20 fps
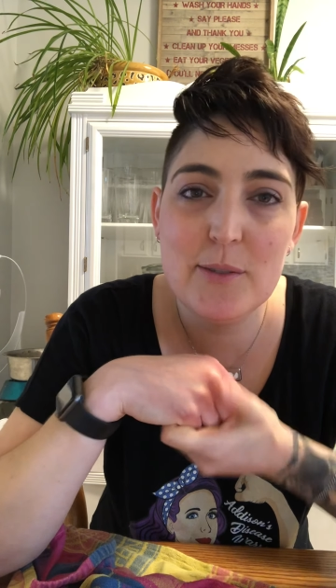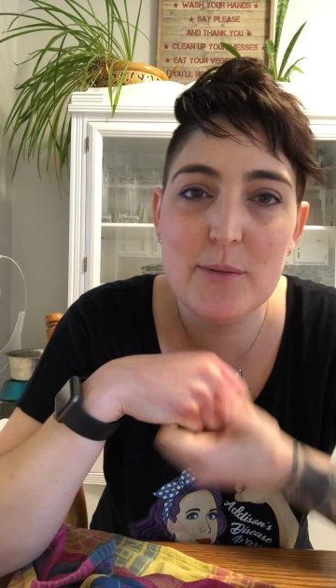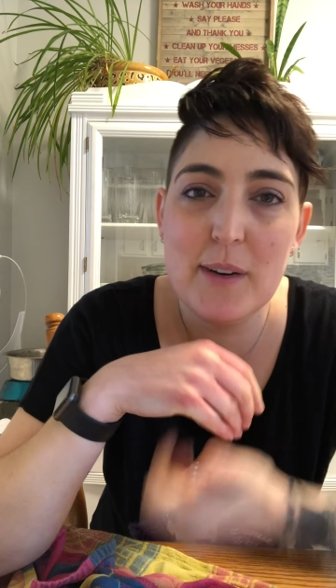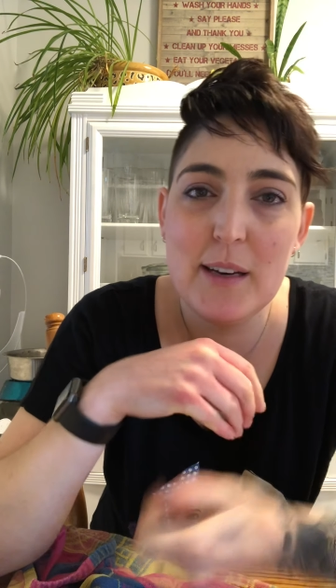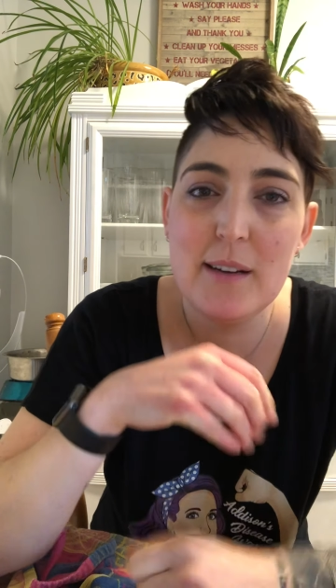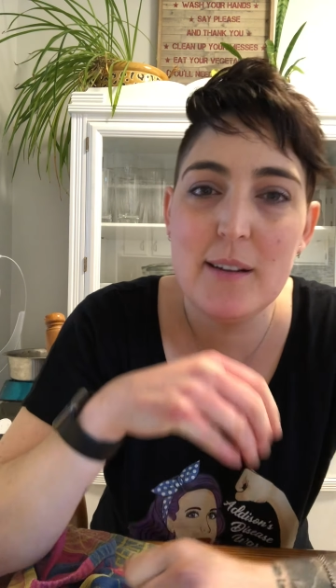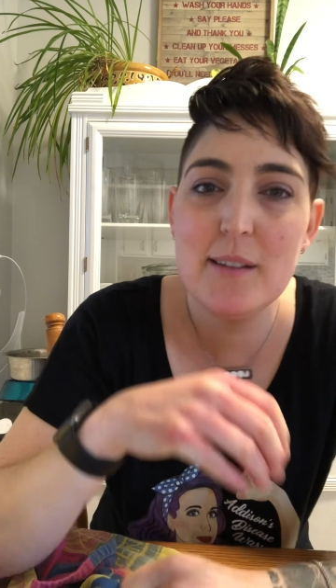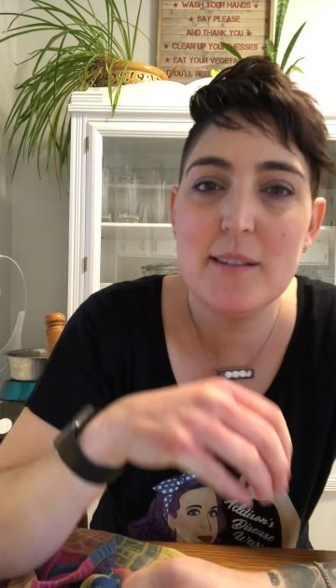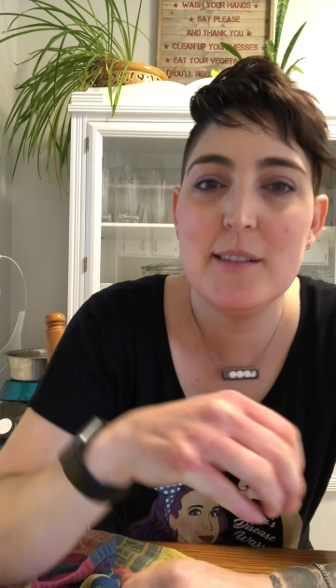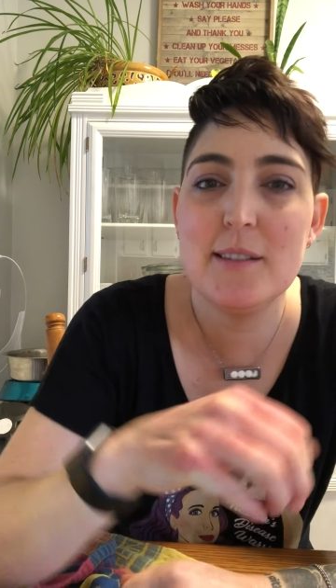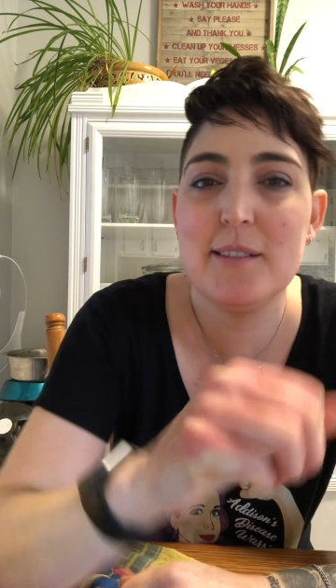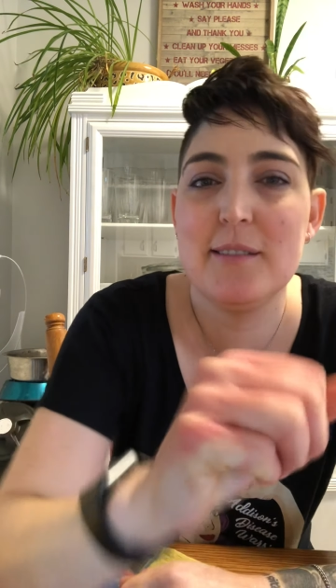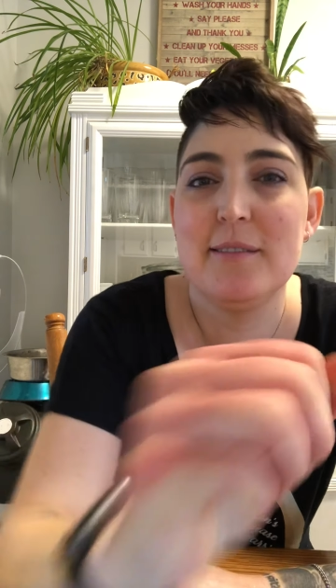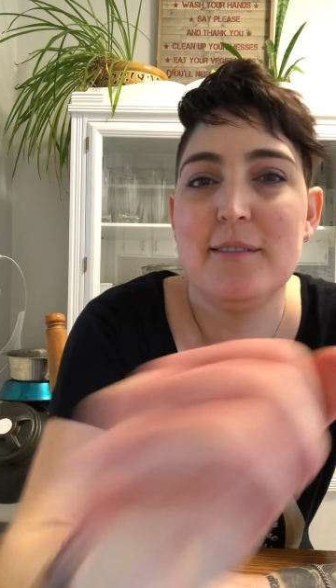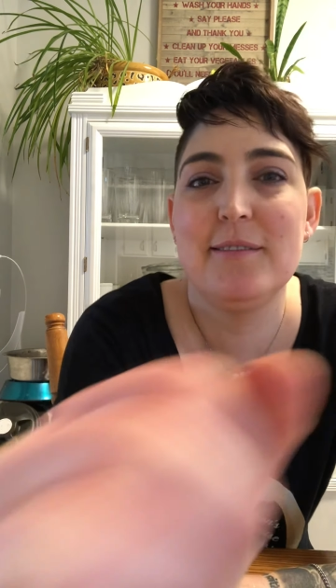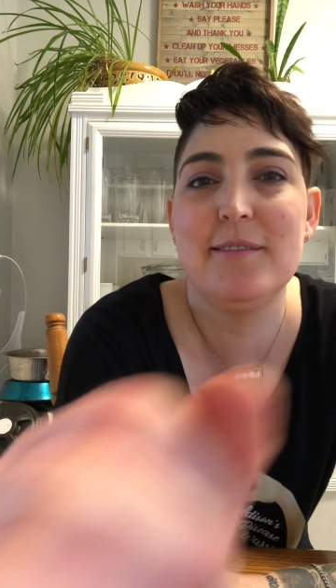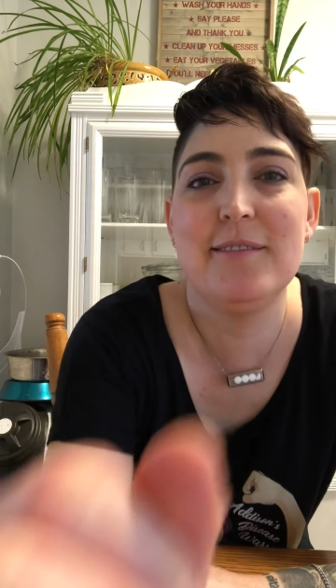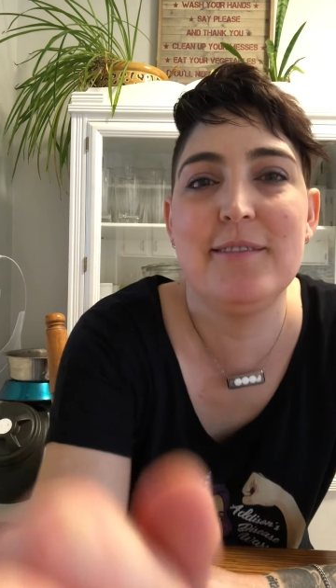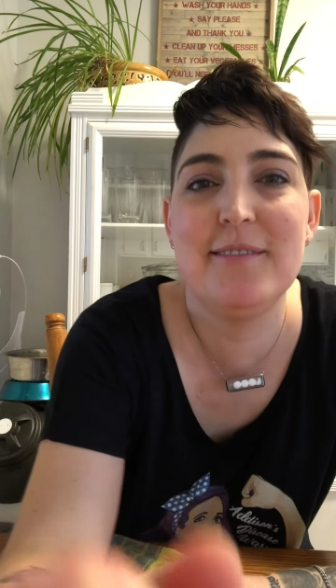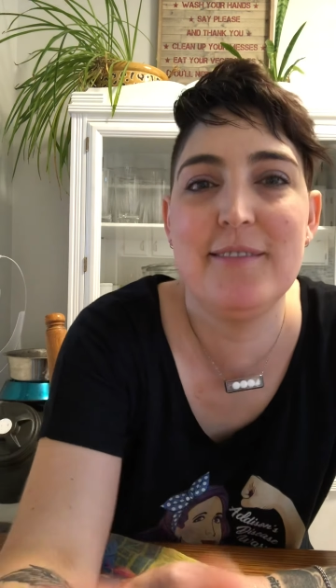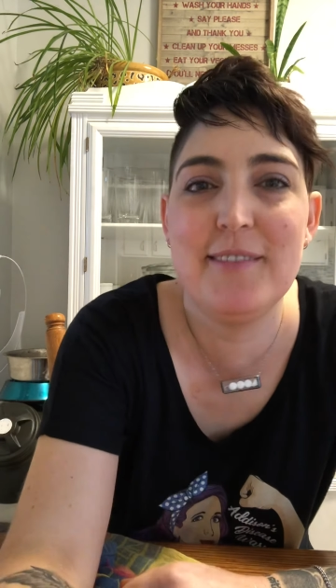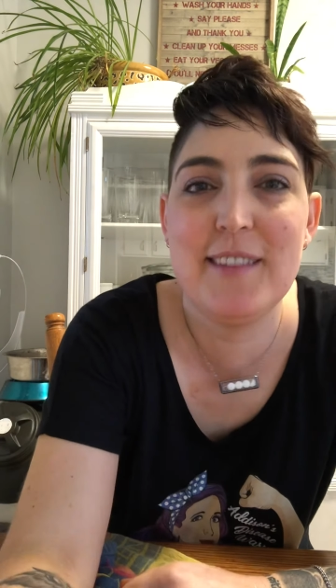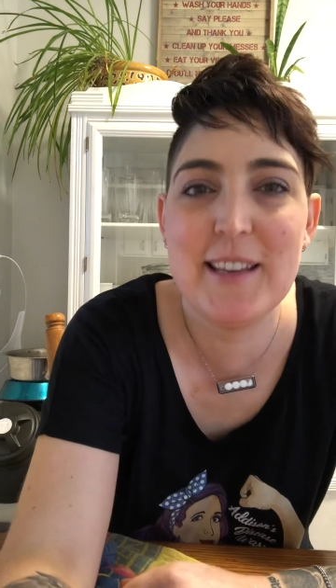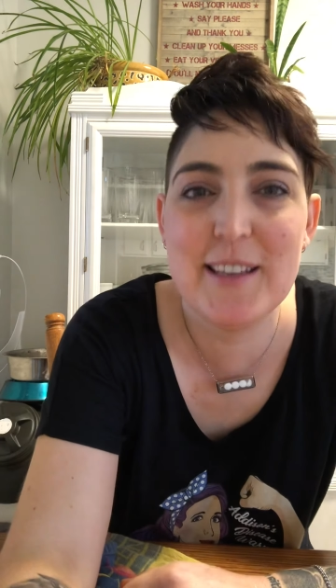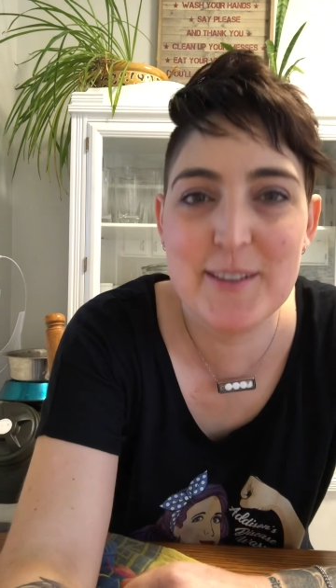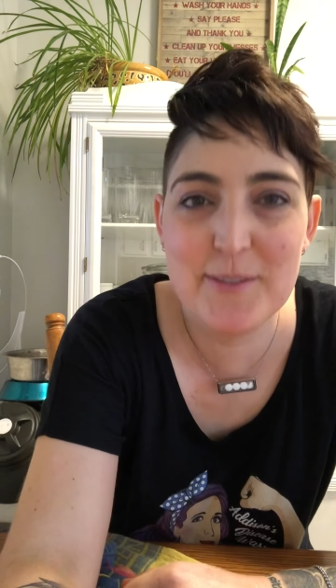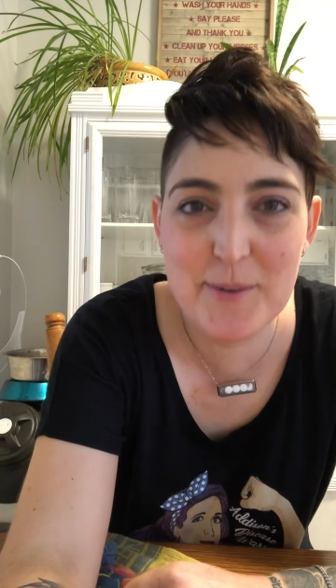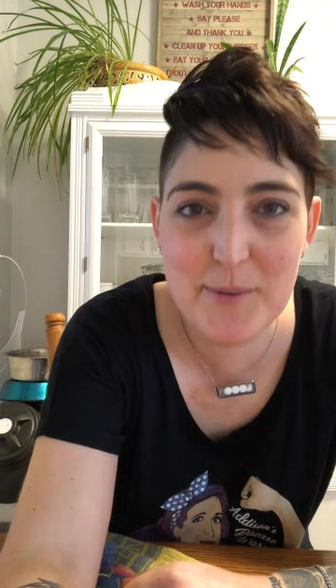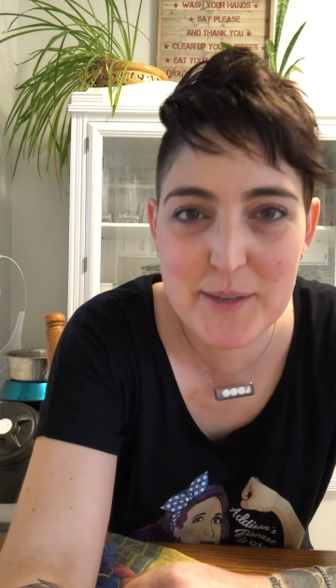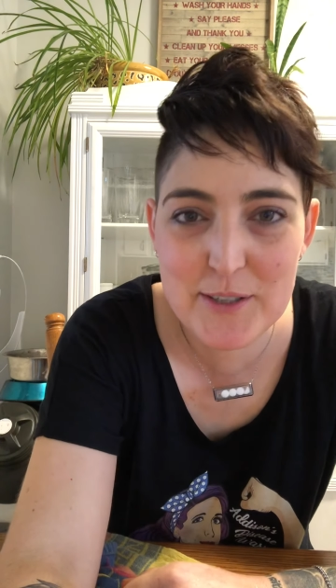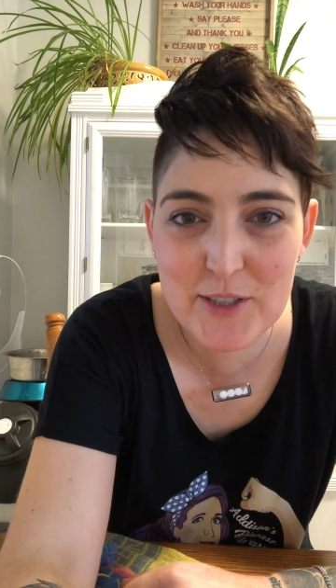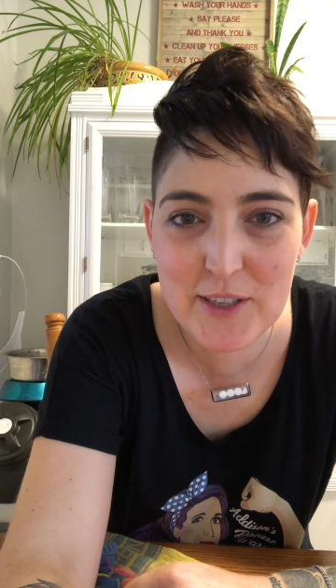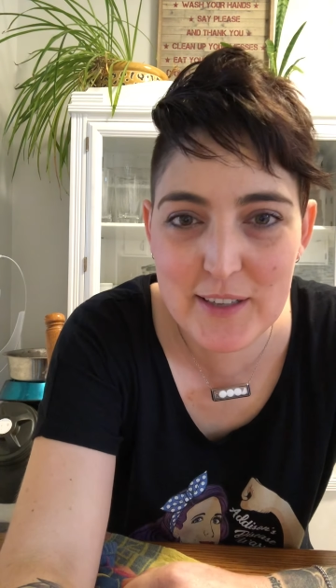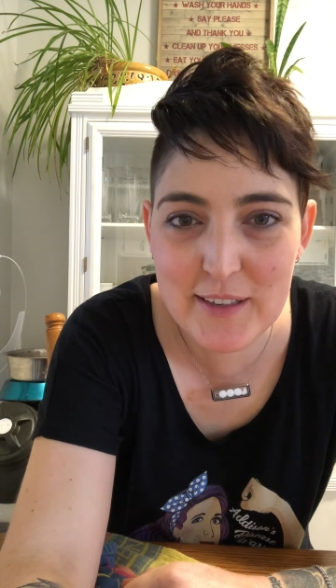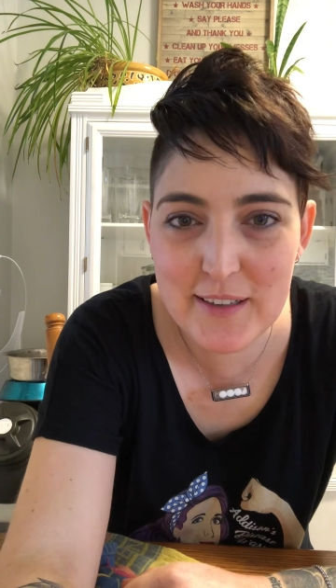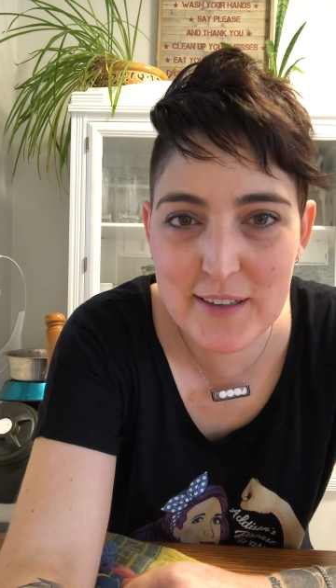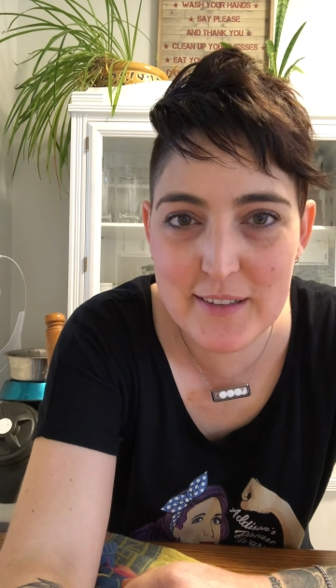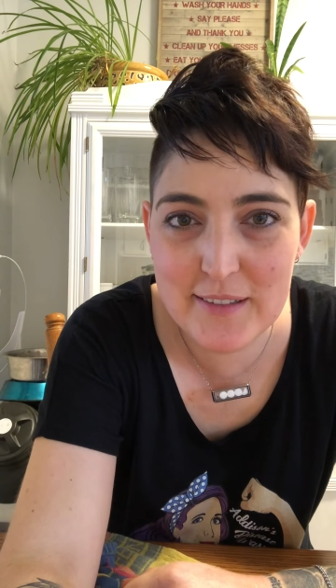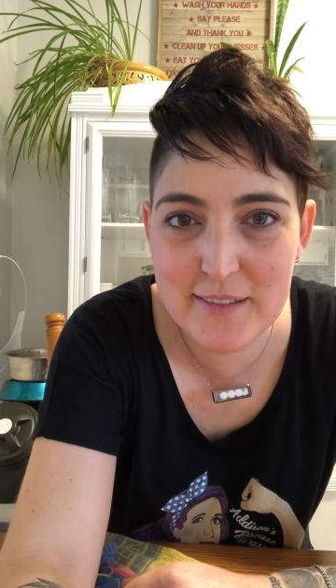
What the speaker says: Raynaud's. Thanks for watching.